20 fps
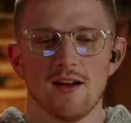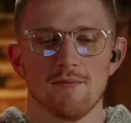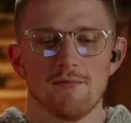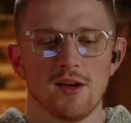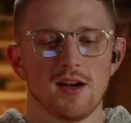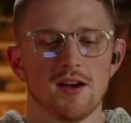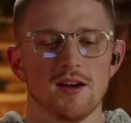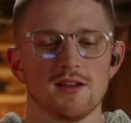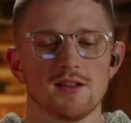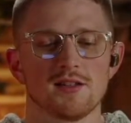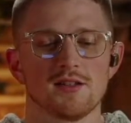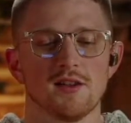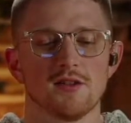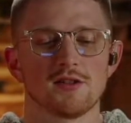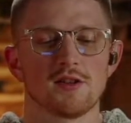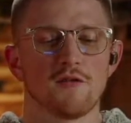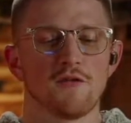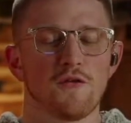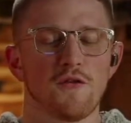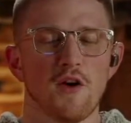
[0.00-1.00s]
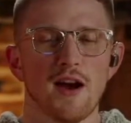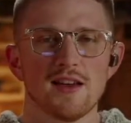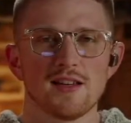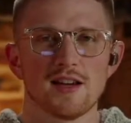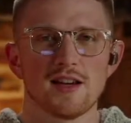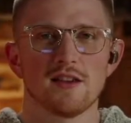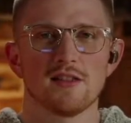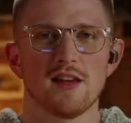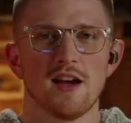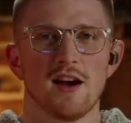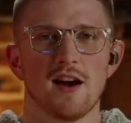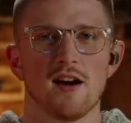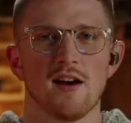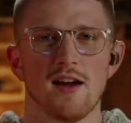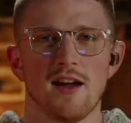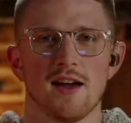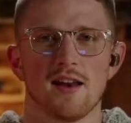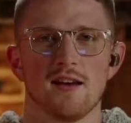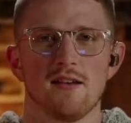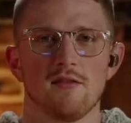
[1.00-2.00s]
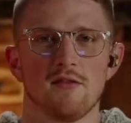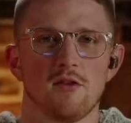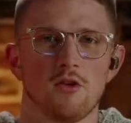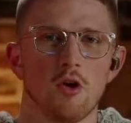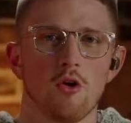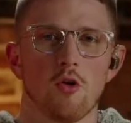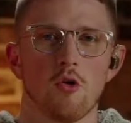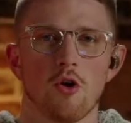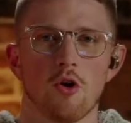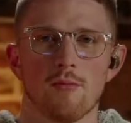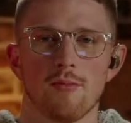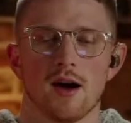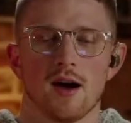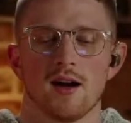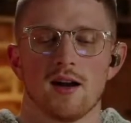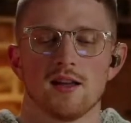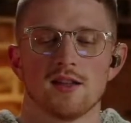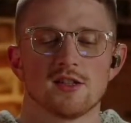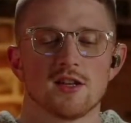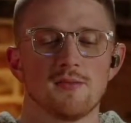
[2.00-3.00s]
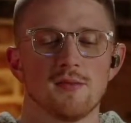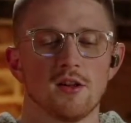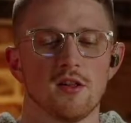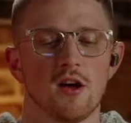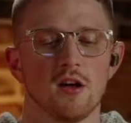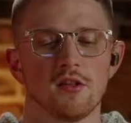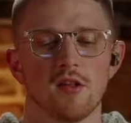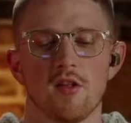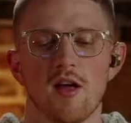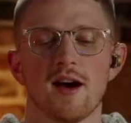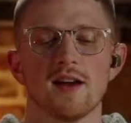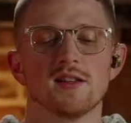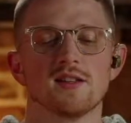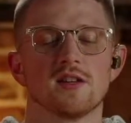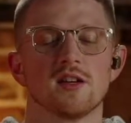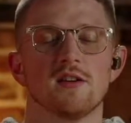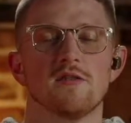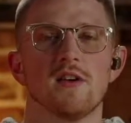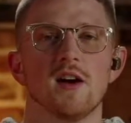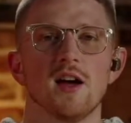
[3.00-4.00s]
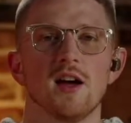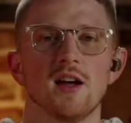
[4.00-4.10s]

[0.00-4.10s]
Because there's a phrase out there, and don't quote me on it, something along the lines of